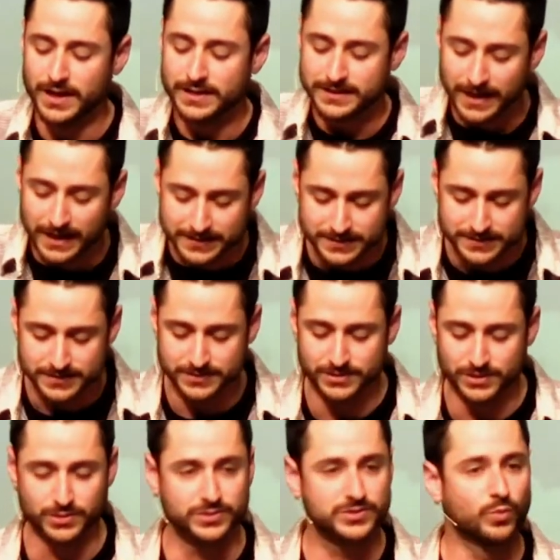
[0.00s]
God, this is
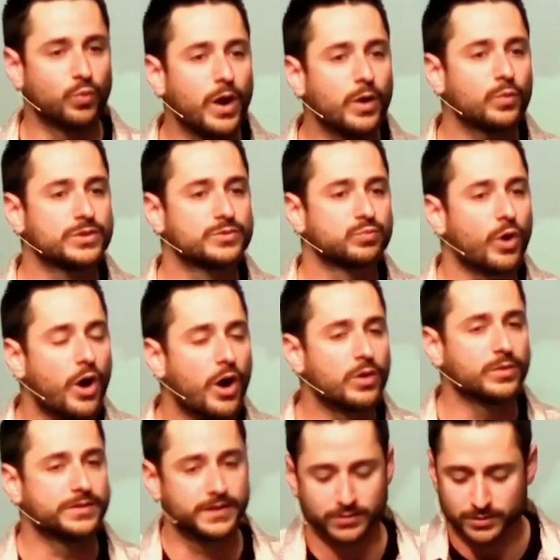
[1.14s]
you. So, what was wrong
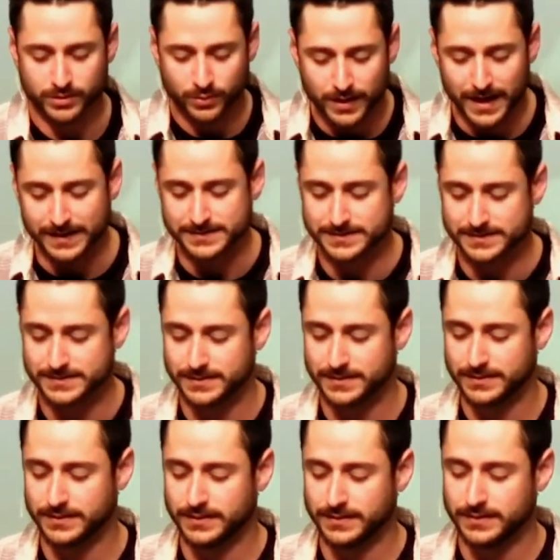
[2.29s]
with their request?
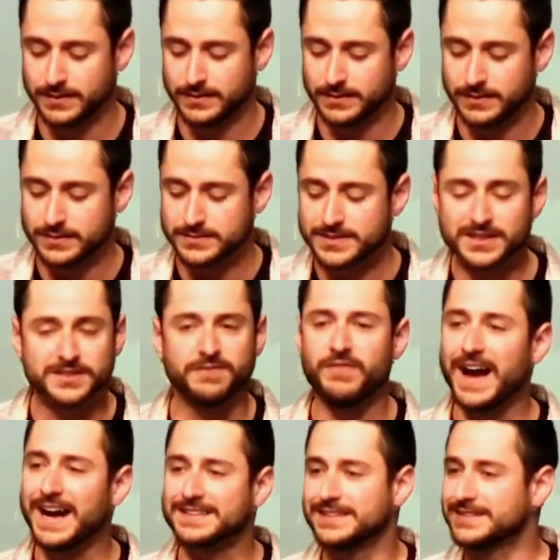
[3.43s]
It's not the
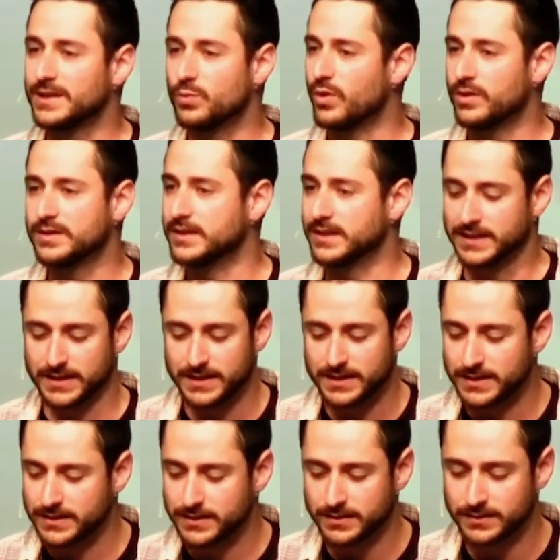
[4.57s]
fact that they wanted a
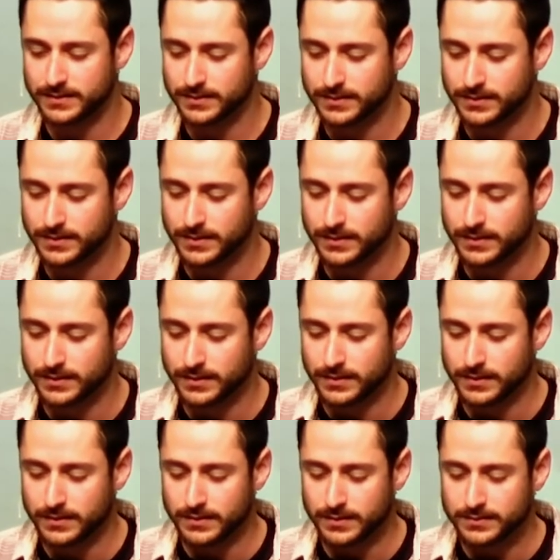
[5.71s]
king.
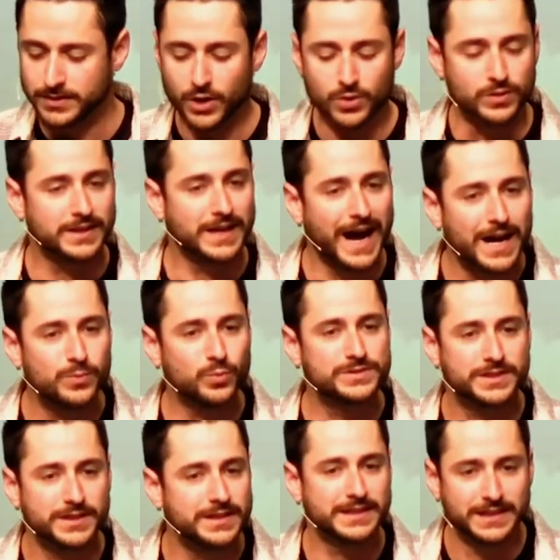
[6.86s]
No, God was
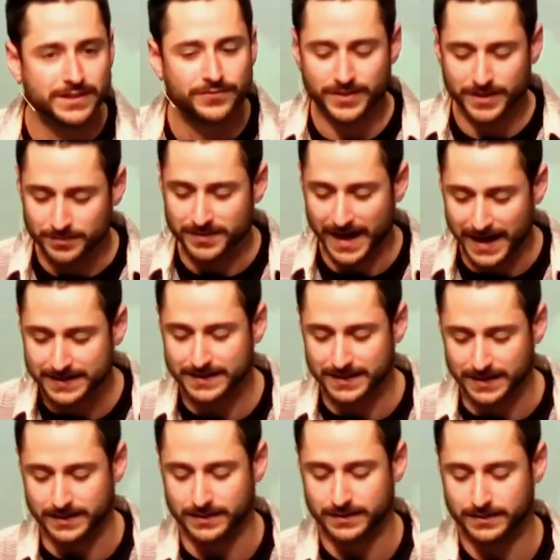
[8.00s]
going to give them that
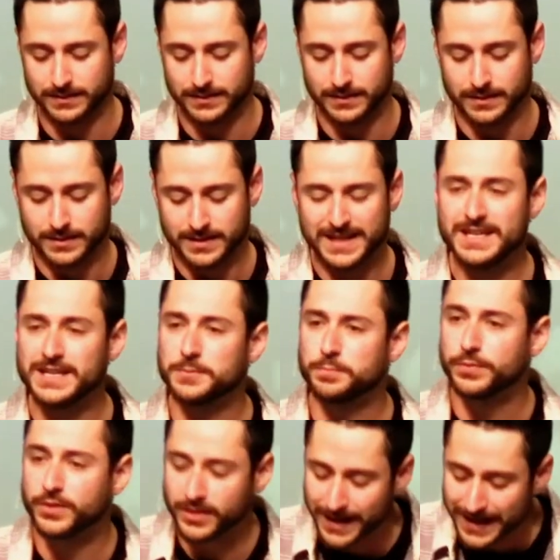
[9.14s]
king. He had
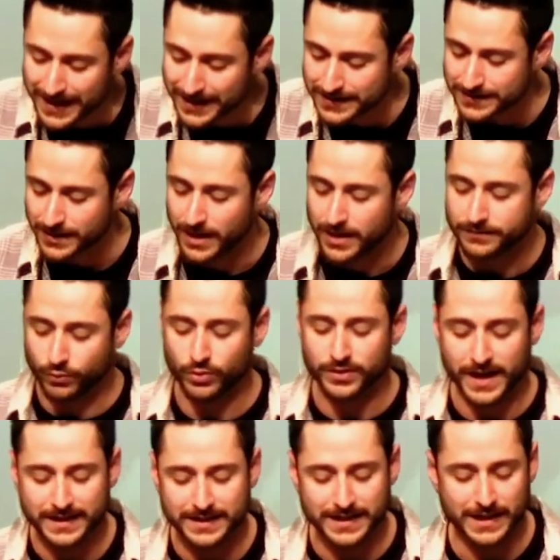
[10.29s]
planned for
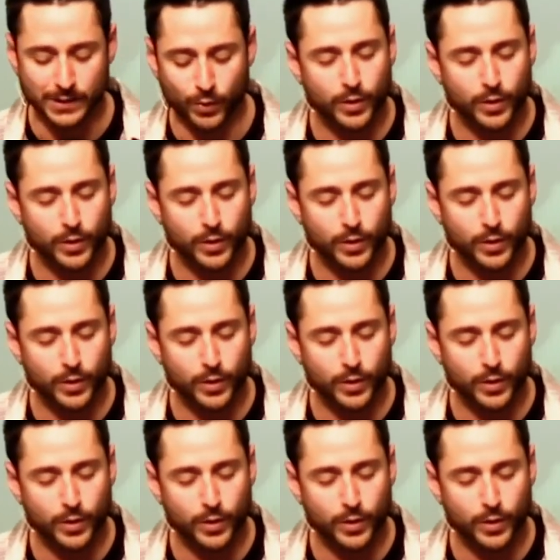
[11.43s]
that king.